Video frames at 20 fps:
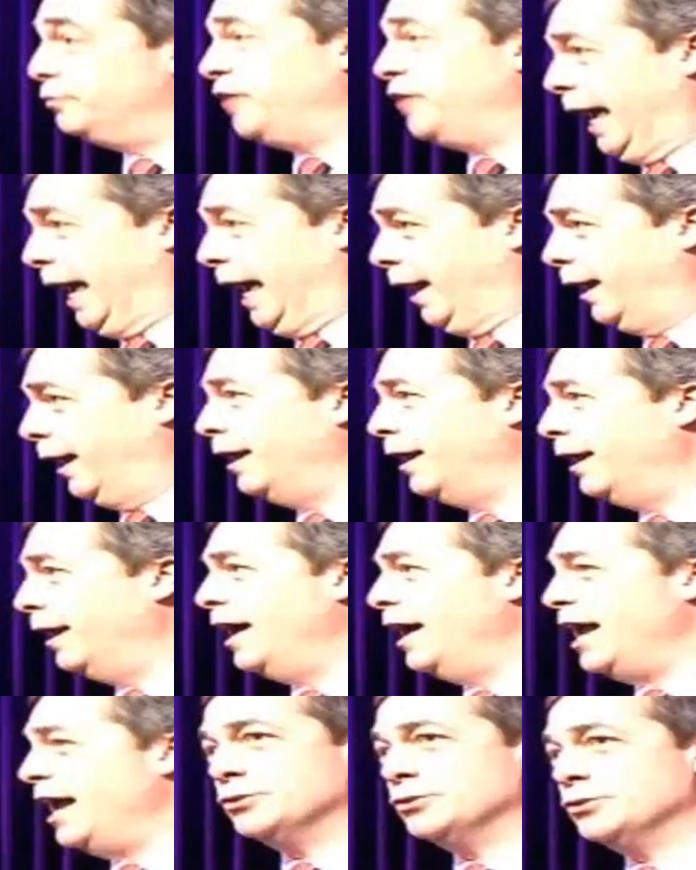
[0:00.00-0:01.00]

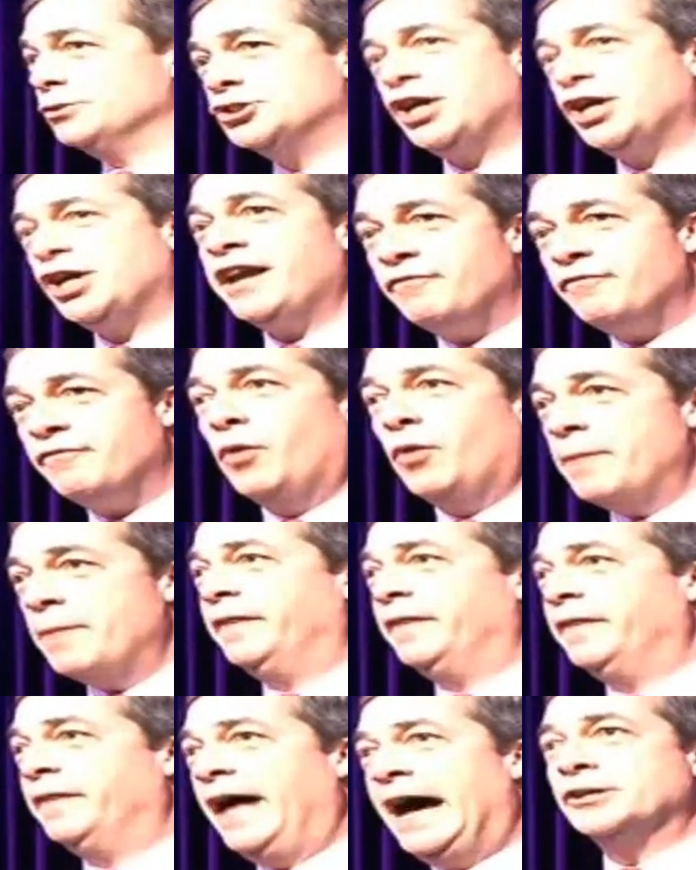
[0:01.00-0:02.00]
think he was chief
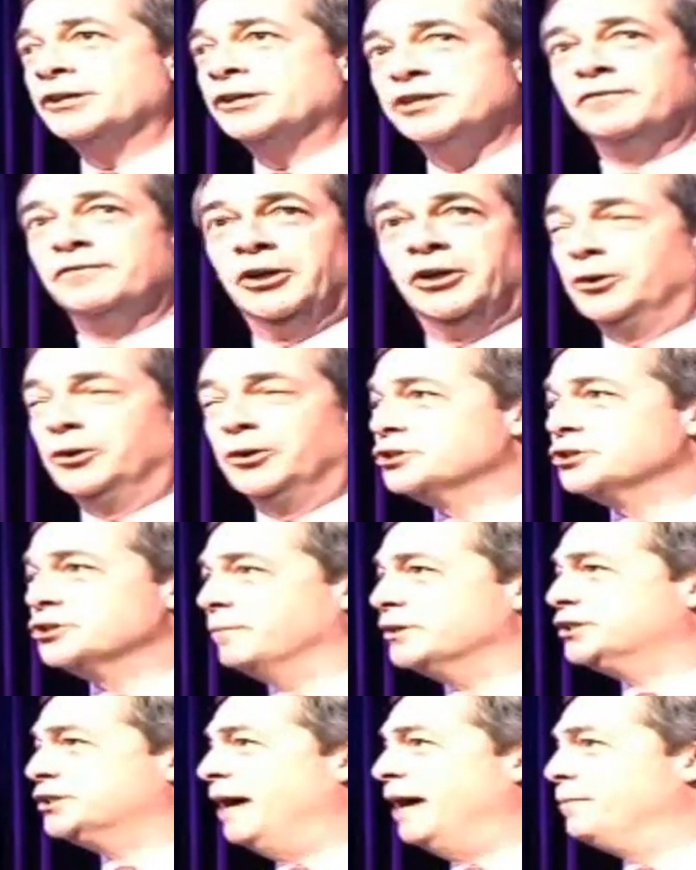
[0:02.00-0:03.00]
whip in the House of
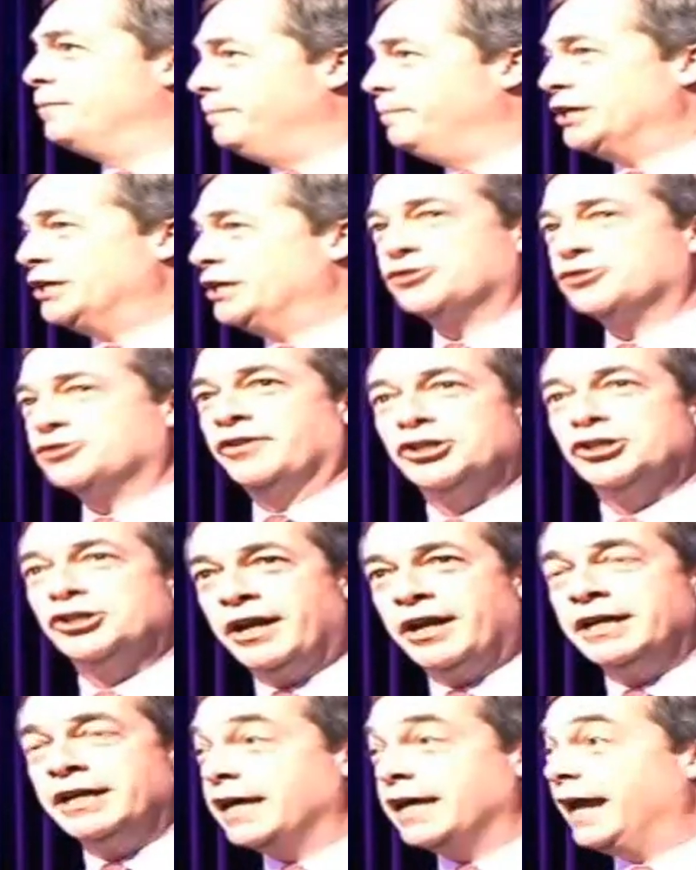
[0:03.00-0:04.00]
Lords at the time of the
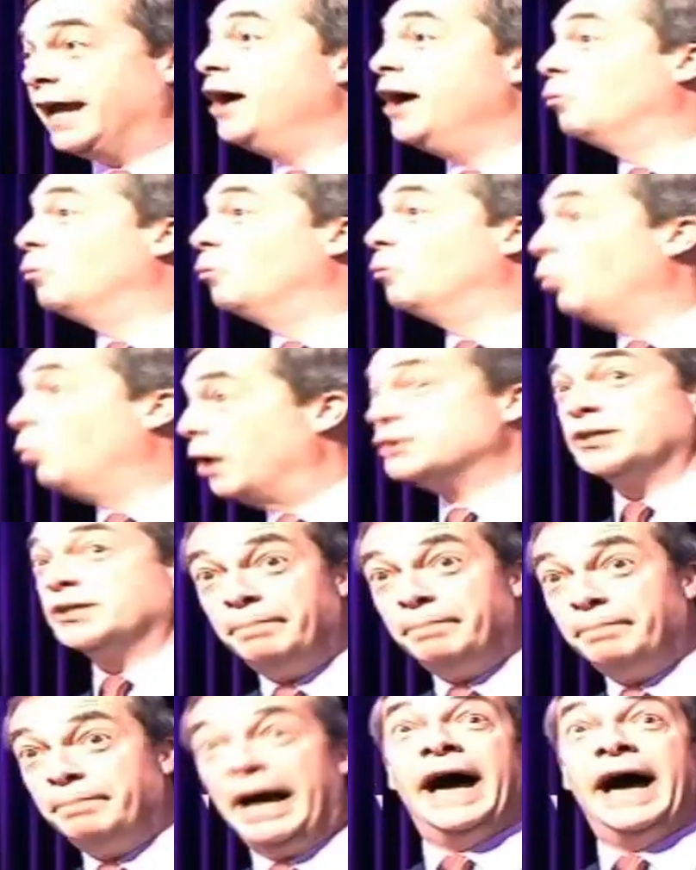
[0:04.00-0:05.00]
Maastricht Treaty,
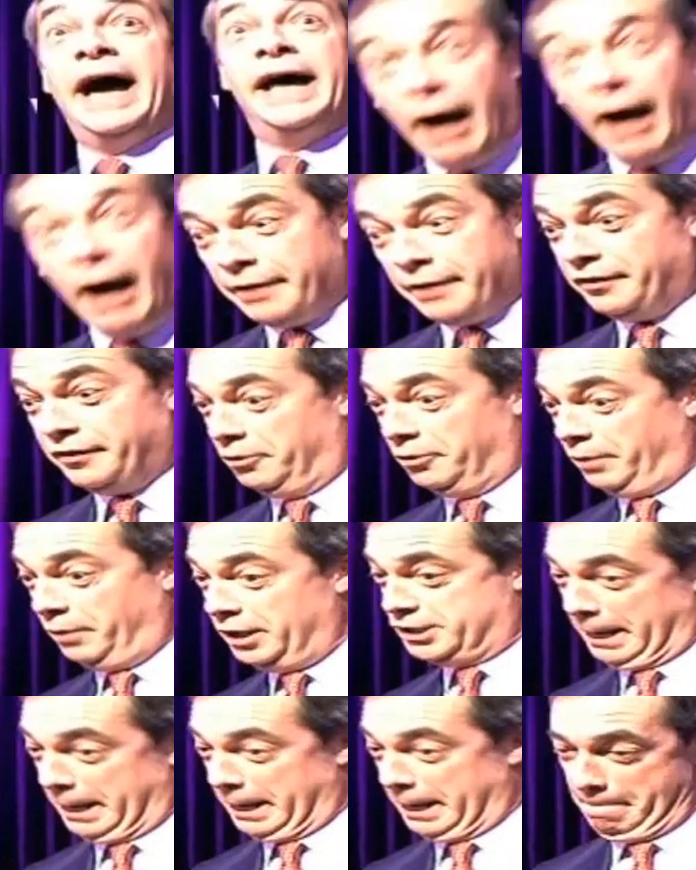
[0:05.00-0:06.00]
wasn't bad either,
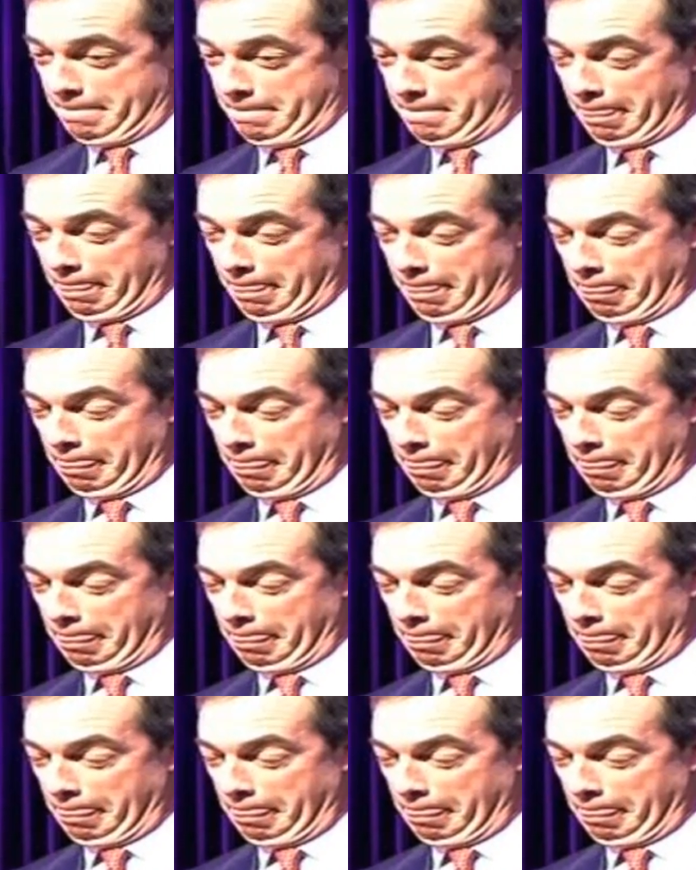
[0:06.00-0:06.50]
was it?